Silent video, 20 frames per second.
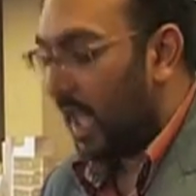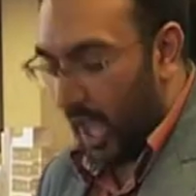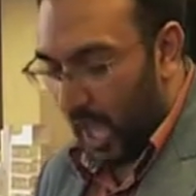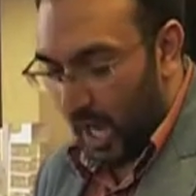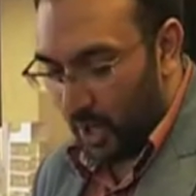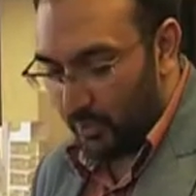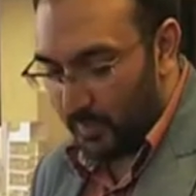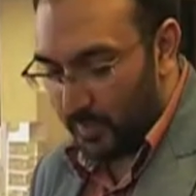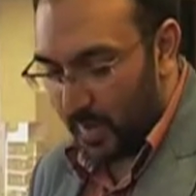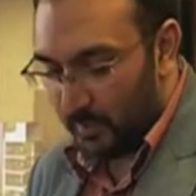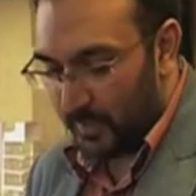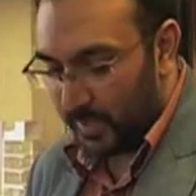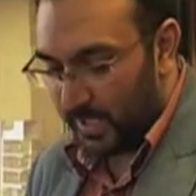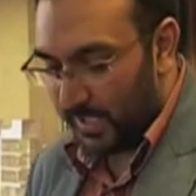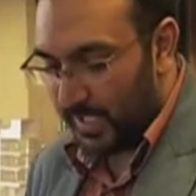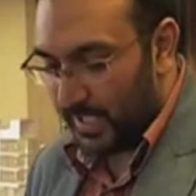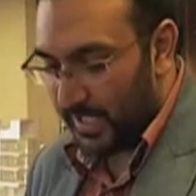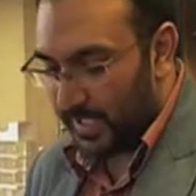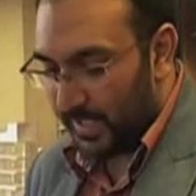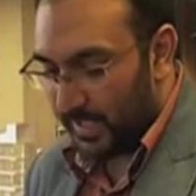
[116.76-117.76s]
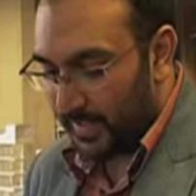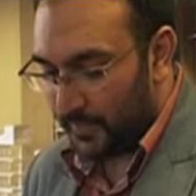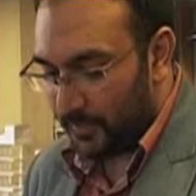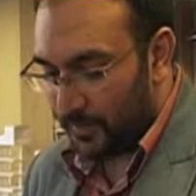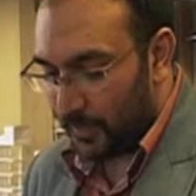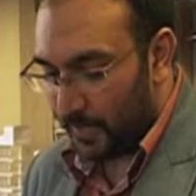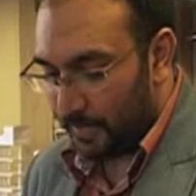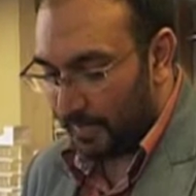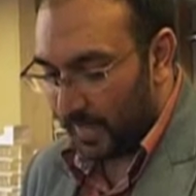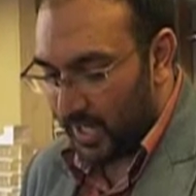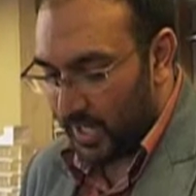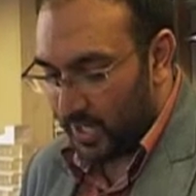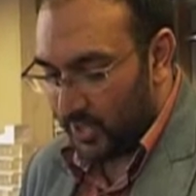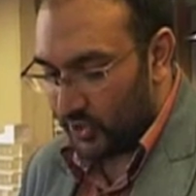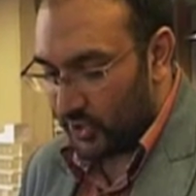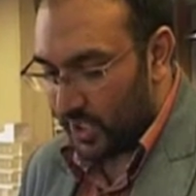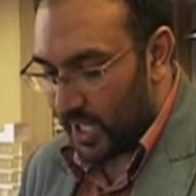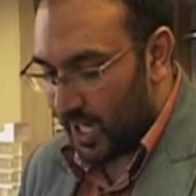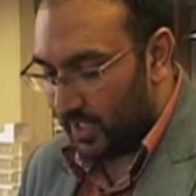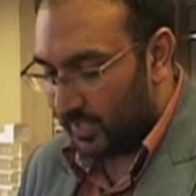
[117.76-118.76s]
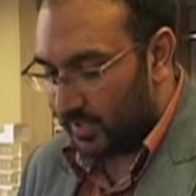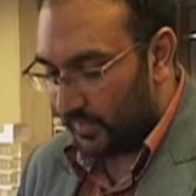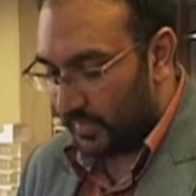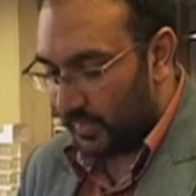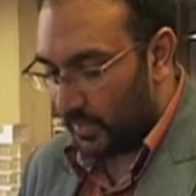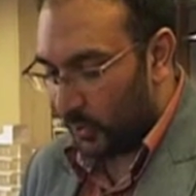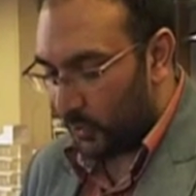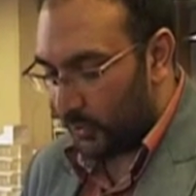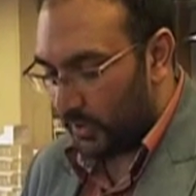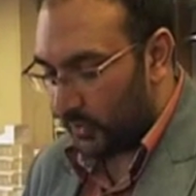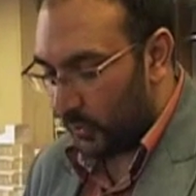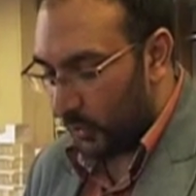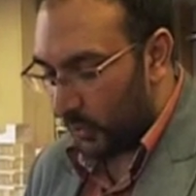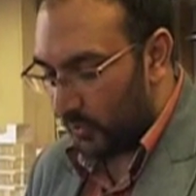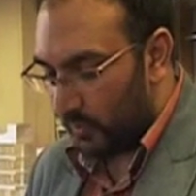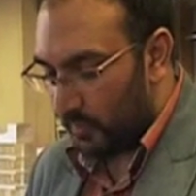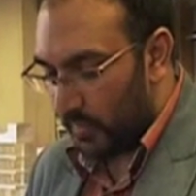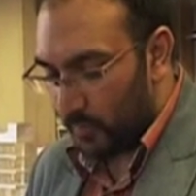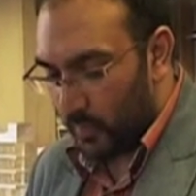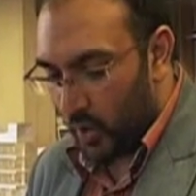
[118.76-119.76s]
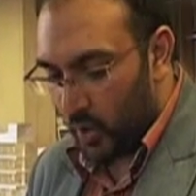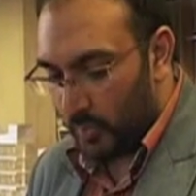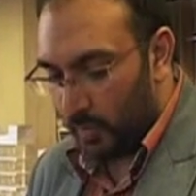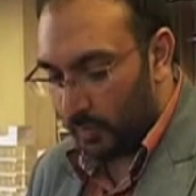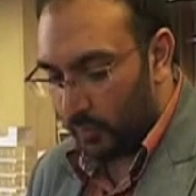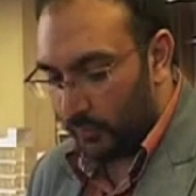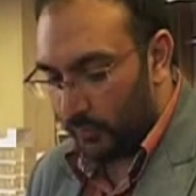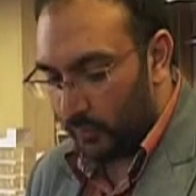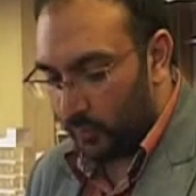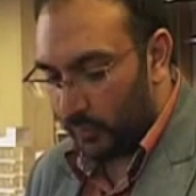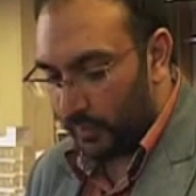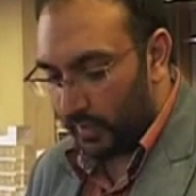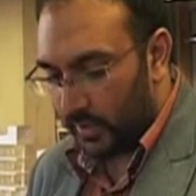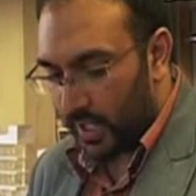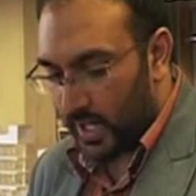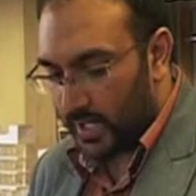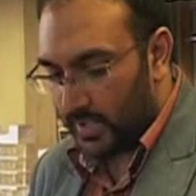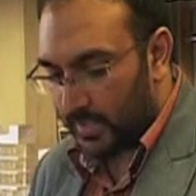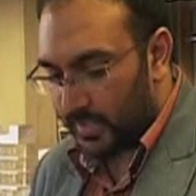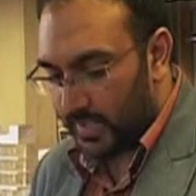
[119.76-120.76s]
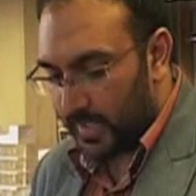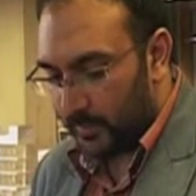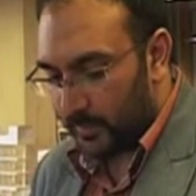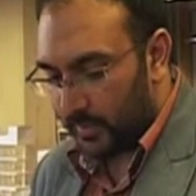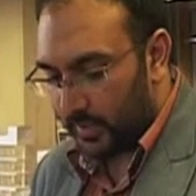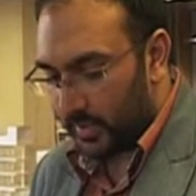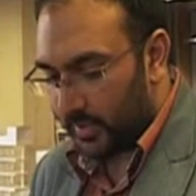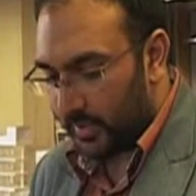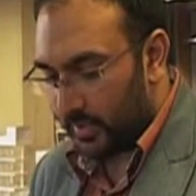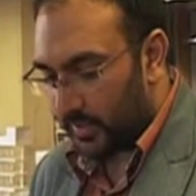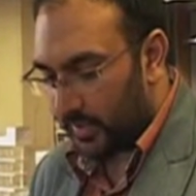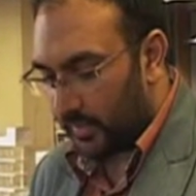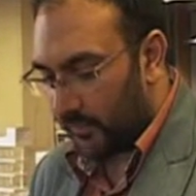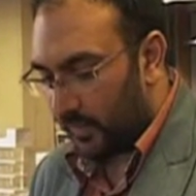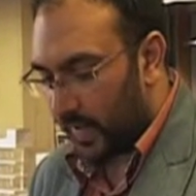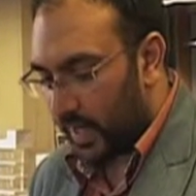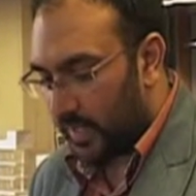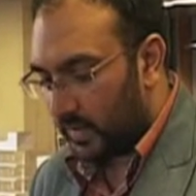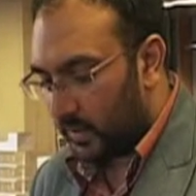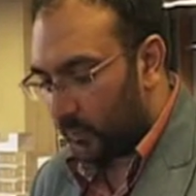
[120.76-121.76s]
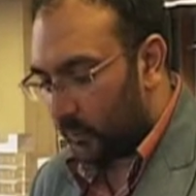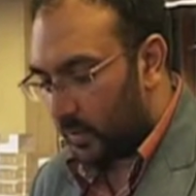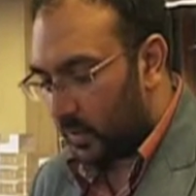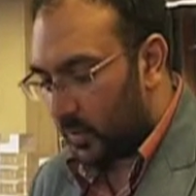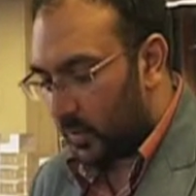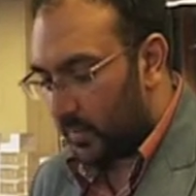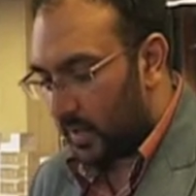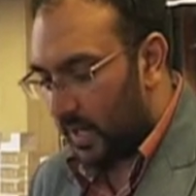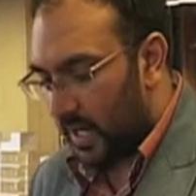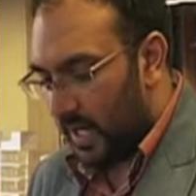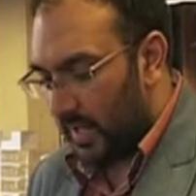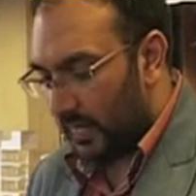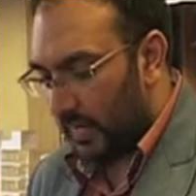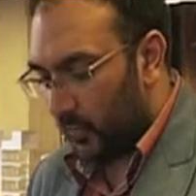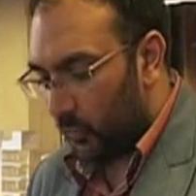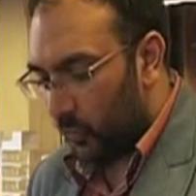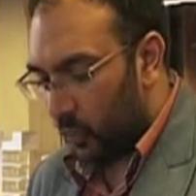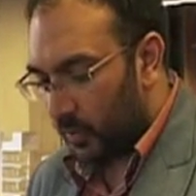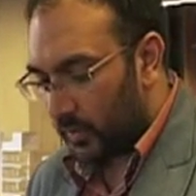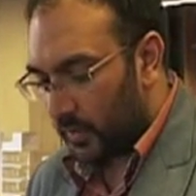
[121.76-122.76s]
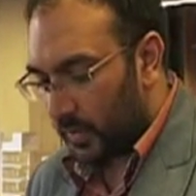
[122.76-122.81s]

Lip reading: I remember clearly. She entered the auditorium a moment before the lights dimmed, surveyed the room, then walked